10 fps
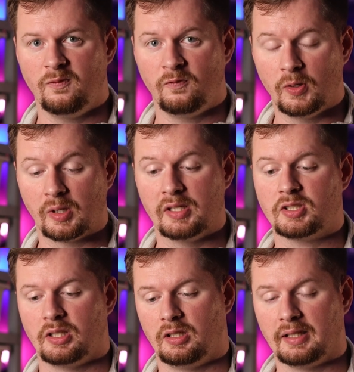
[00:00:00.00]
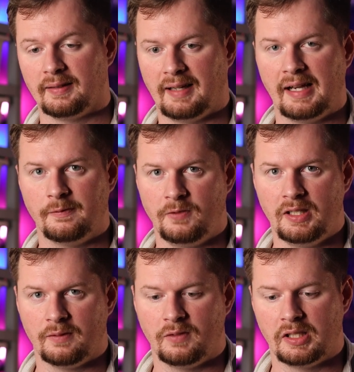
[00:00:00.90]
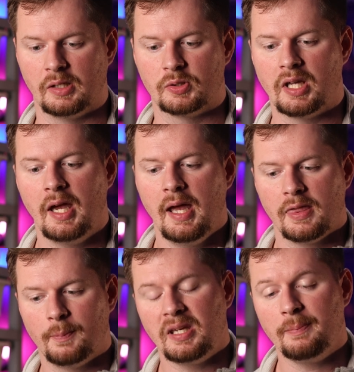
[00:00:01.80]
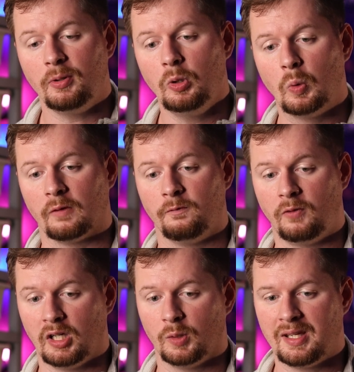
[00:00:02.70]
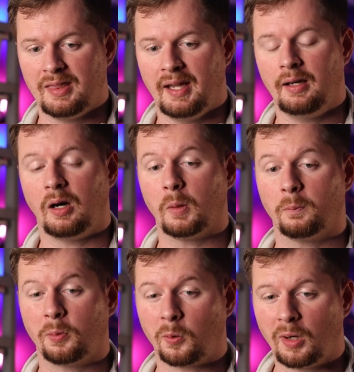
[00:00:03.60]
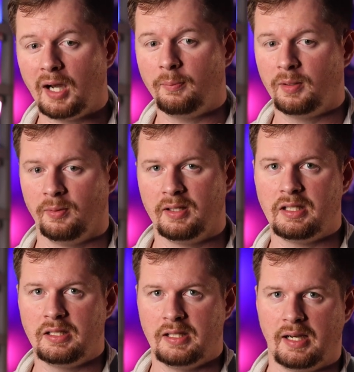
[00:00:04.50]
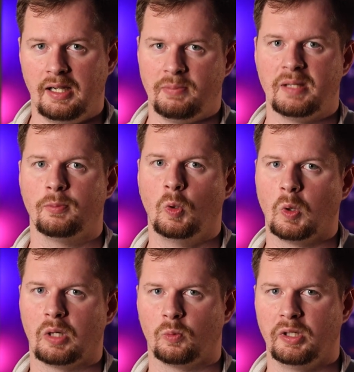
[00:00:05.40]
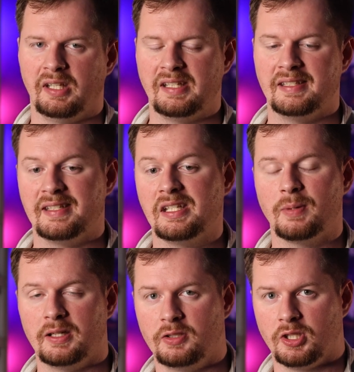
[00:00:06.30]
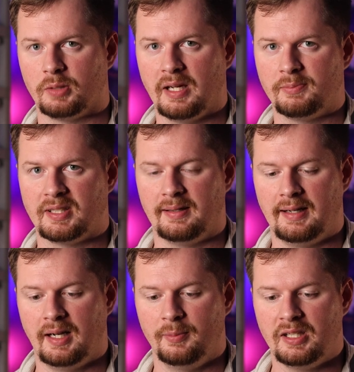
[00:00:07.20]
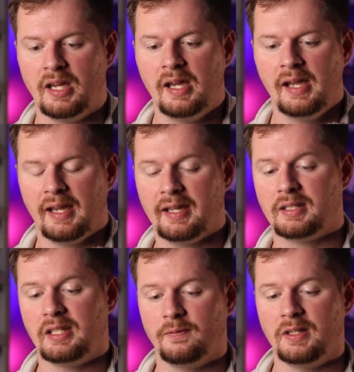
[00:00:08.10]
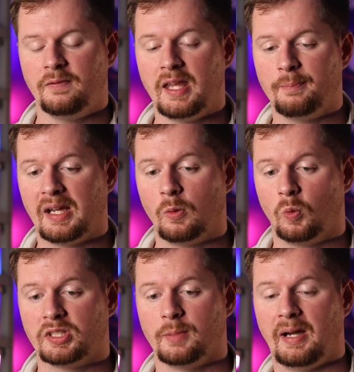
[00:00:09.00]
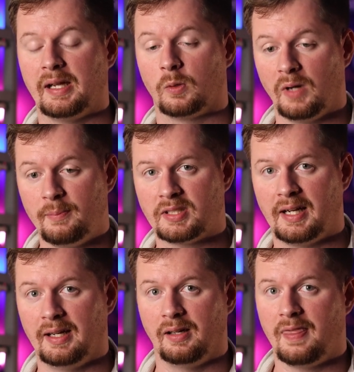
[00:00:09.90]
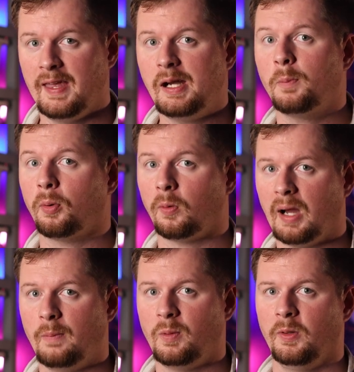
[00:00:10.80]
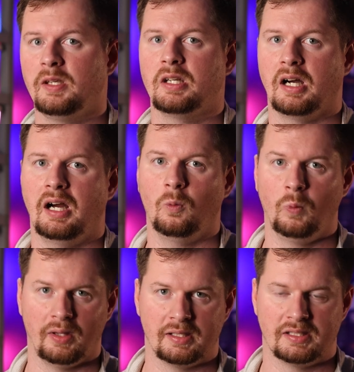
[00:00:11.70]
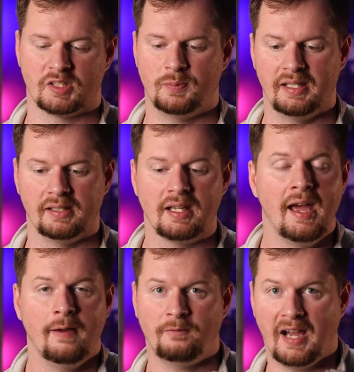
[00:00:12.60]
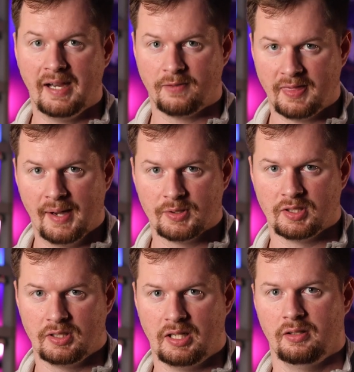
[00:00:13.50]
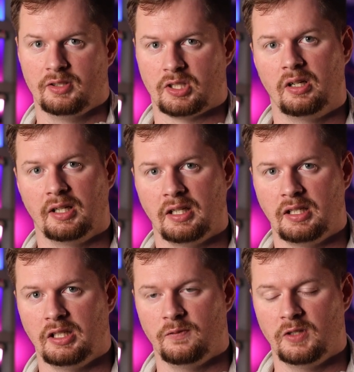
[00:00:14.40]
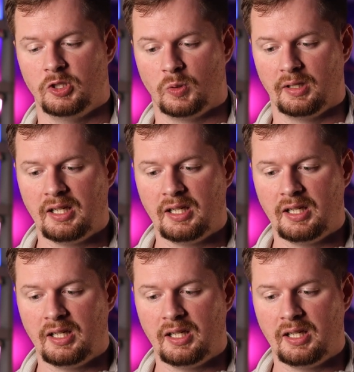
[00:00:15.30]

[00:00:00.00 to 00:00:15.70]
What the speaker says: focused on live feeding videos, the people who are following that are probably not people who are really deep into the reptile hobby, and even if they might want to buy a reptile, they're probably not willing to spend $5,000 on an individual